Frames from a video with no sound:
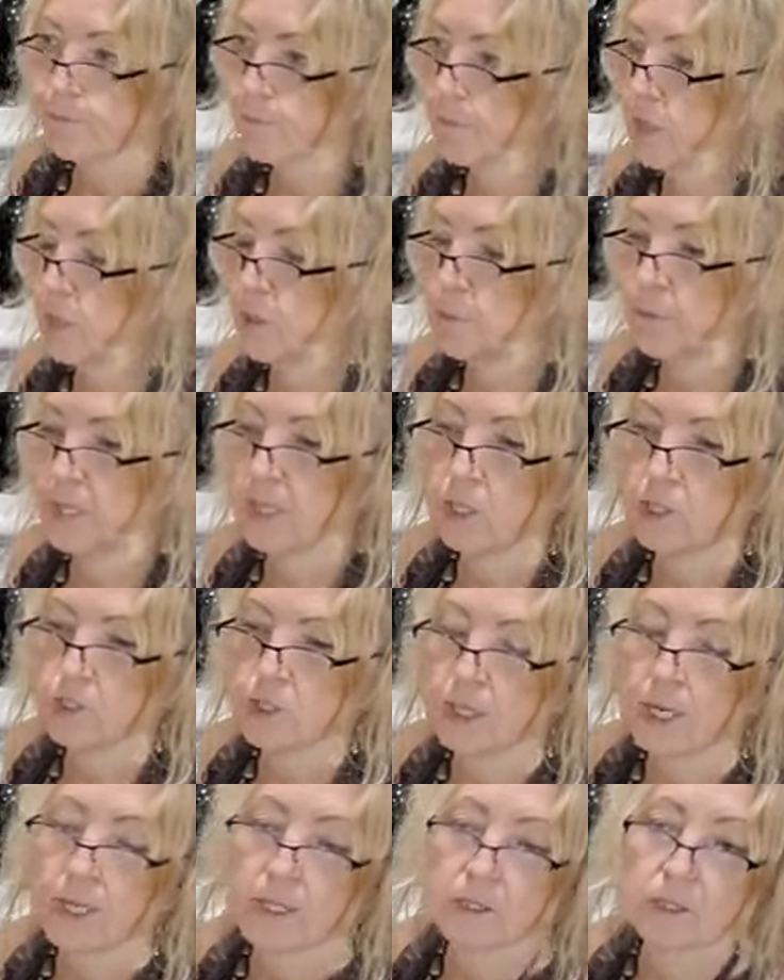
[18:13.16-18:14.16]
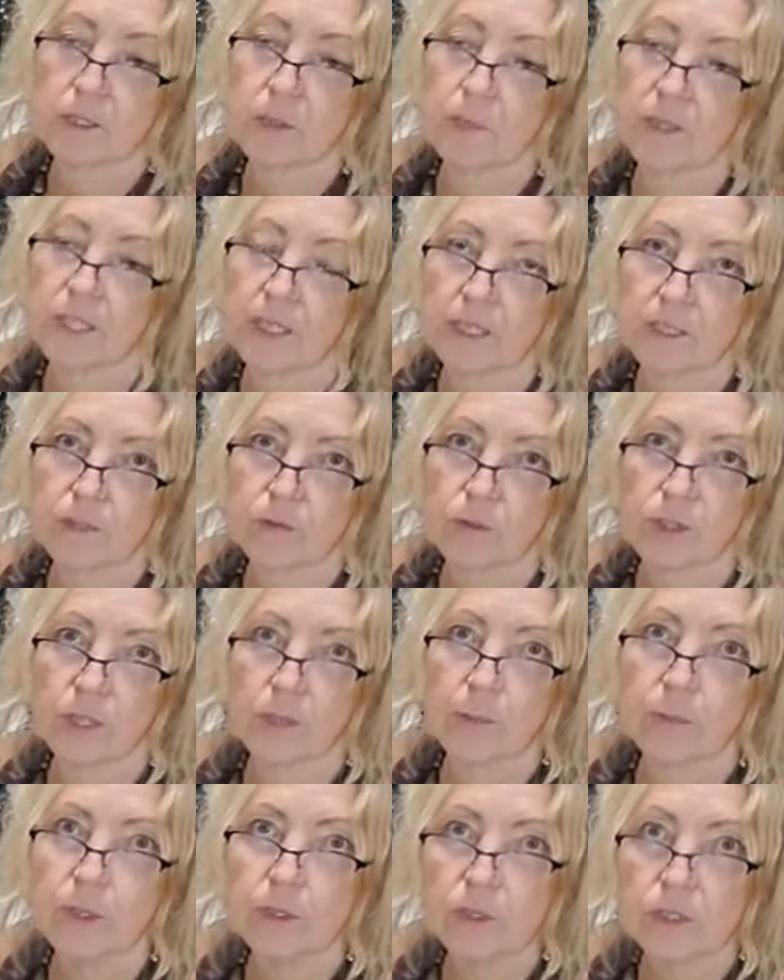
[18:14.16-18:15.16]
Oh my gosh, it has so many things for the
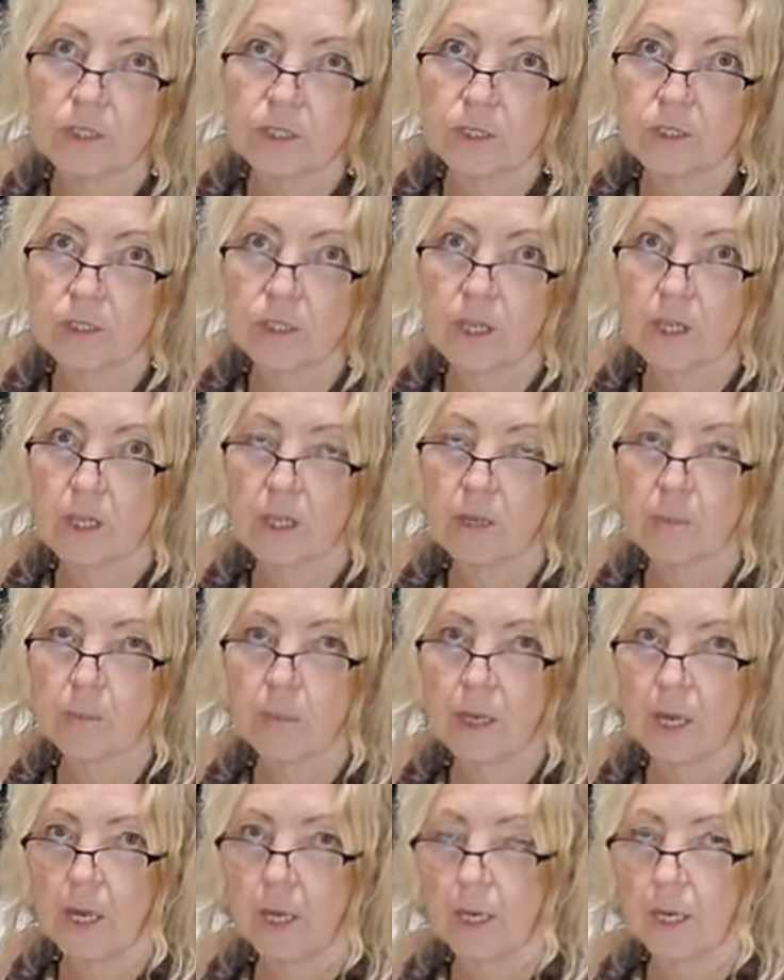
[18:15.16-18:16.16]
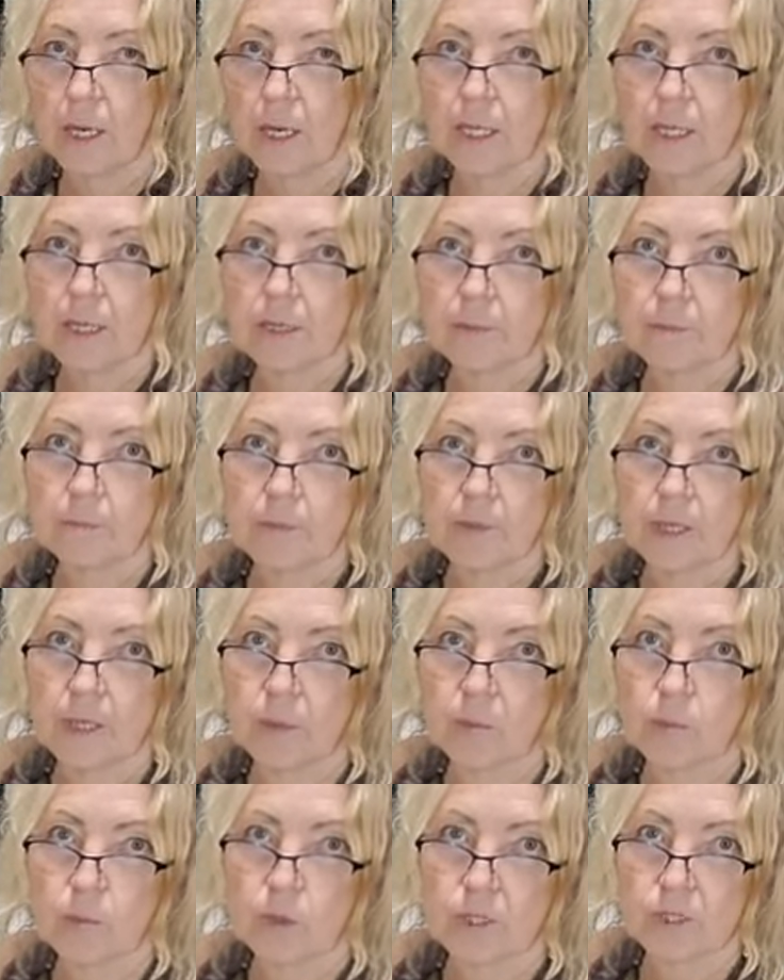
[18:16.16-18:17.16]
immune system.
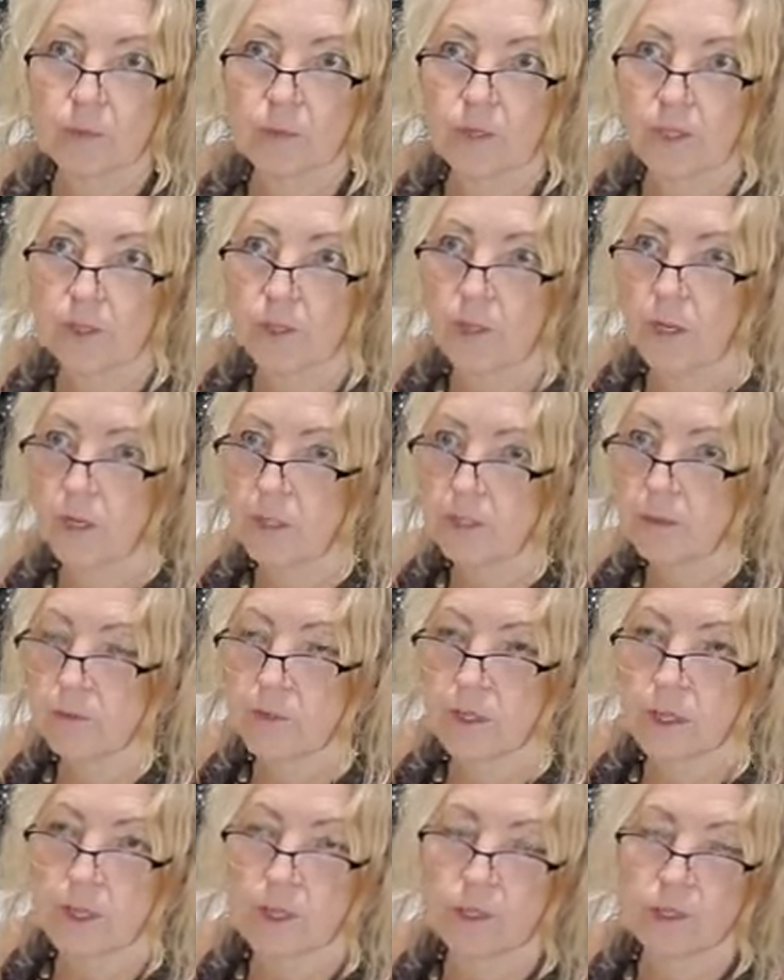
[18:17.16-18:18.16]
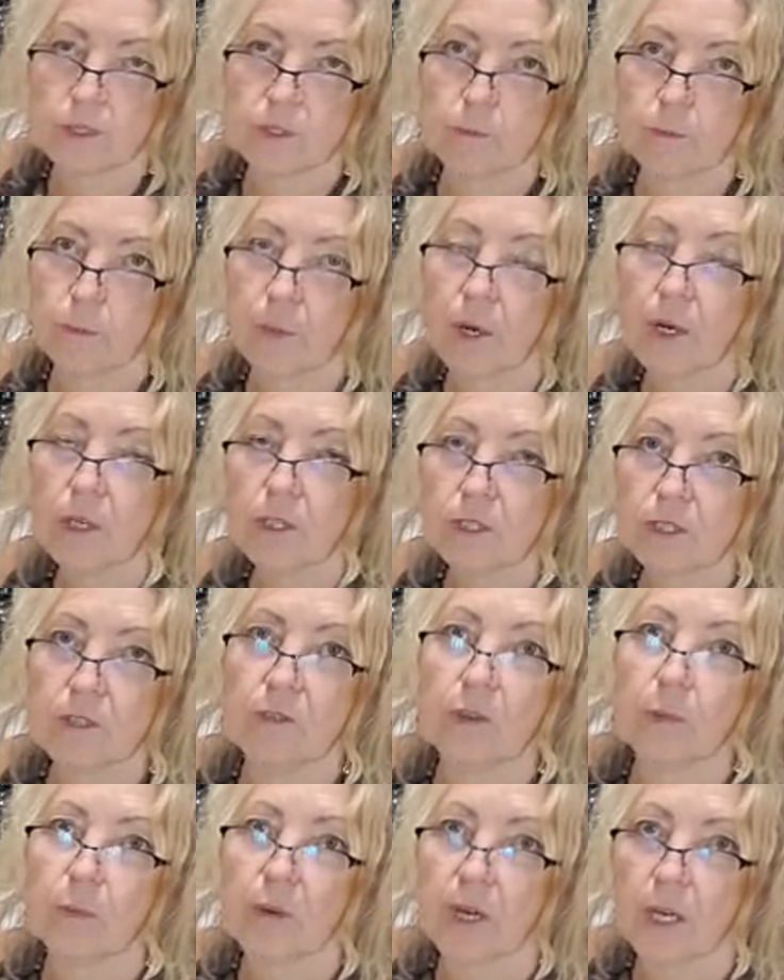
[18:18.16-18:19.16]
It works with all different parts
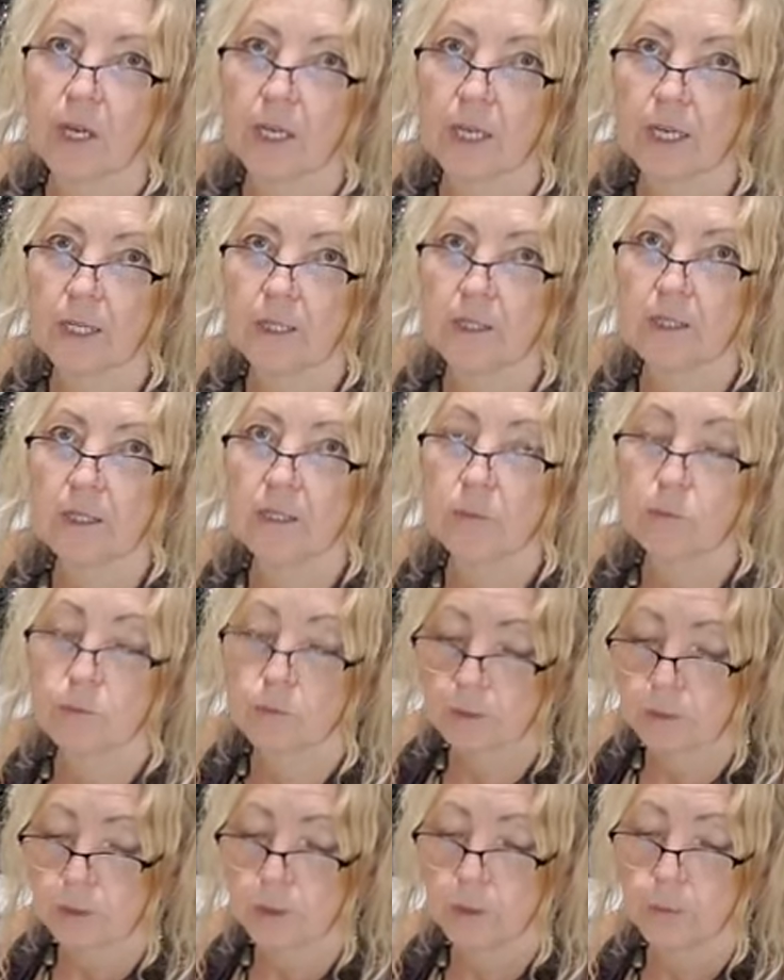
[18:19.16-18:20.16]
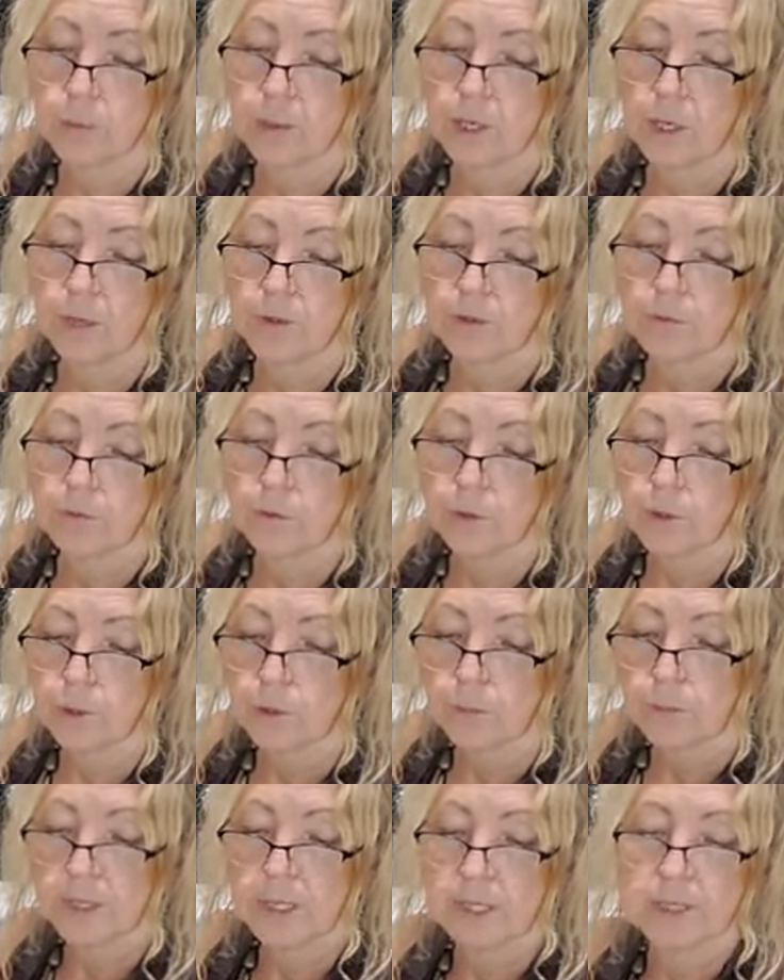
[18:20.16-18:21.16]
of the body. It's super healthy for you.
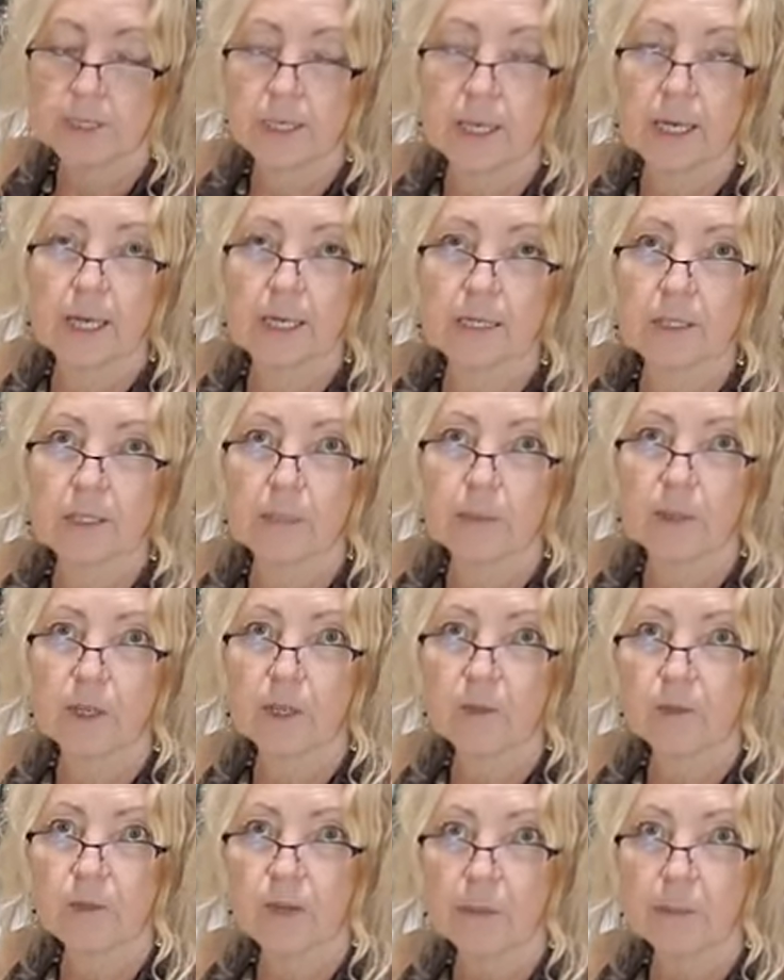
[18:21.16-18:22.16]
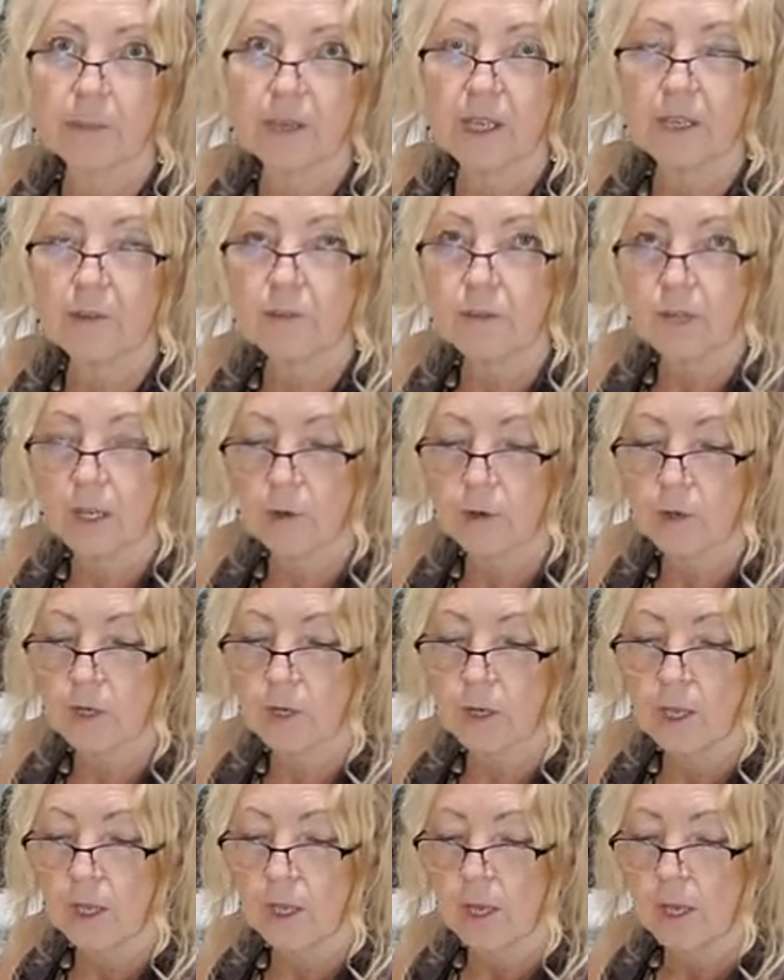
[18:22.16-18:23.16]
Plus, it has the butterfly pea
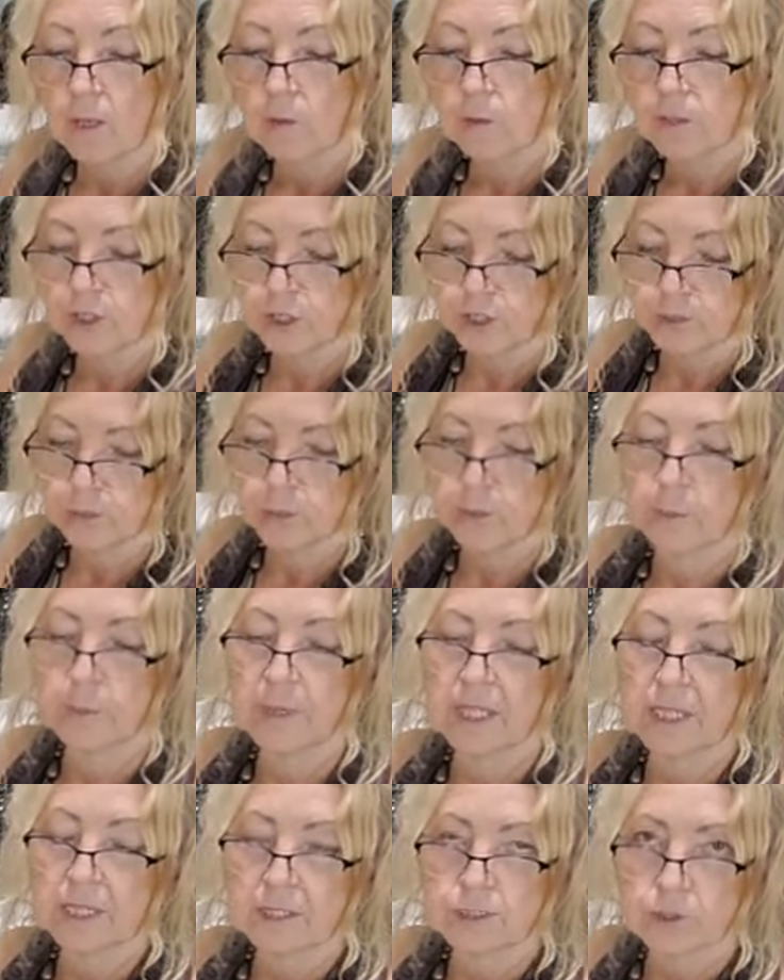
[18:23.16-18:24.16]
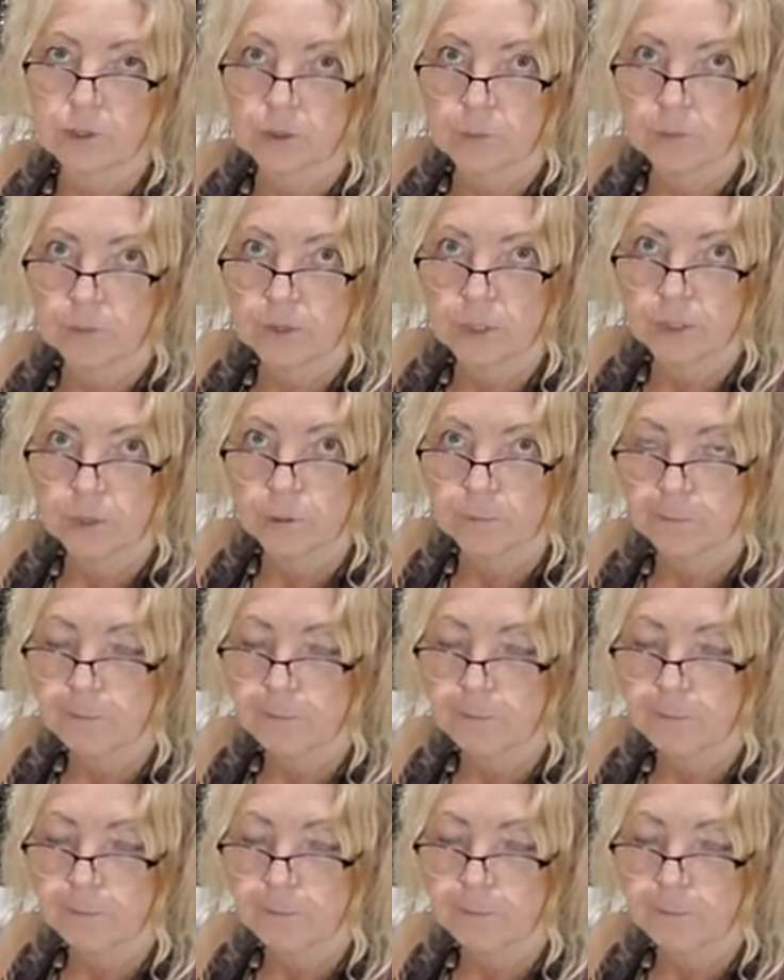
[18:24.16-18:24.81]
flower, which is what makes it turn blue.